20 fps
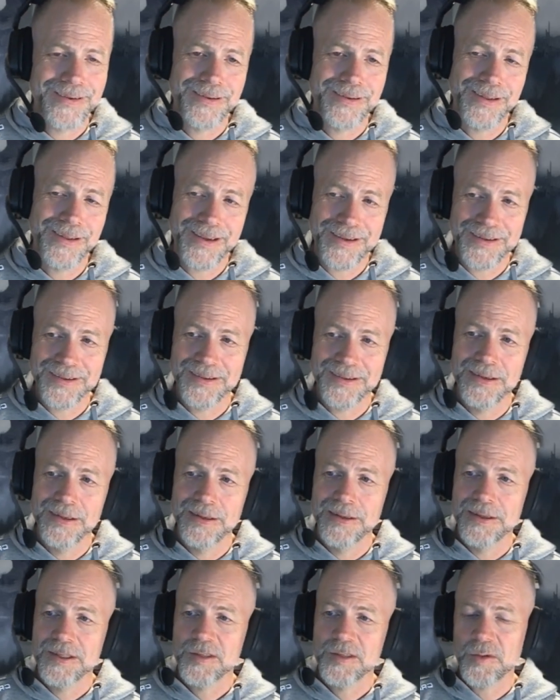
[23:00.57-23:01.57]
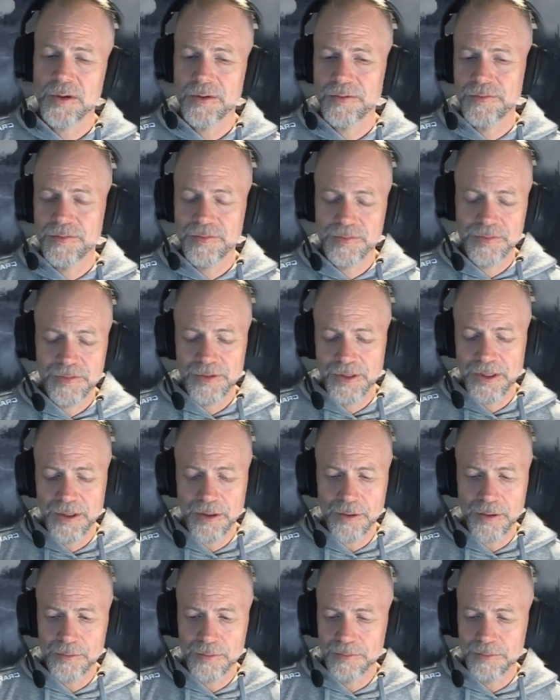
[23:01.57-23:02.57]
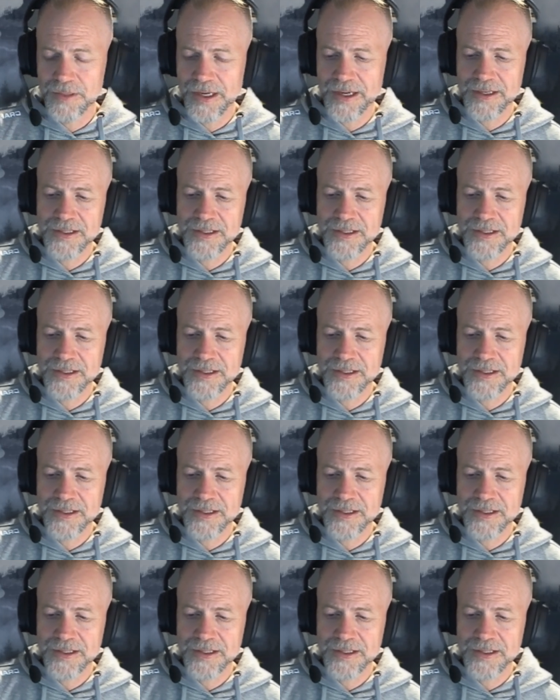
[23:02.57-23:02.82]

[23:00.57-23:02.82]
like sort of take a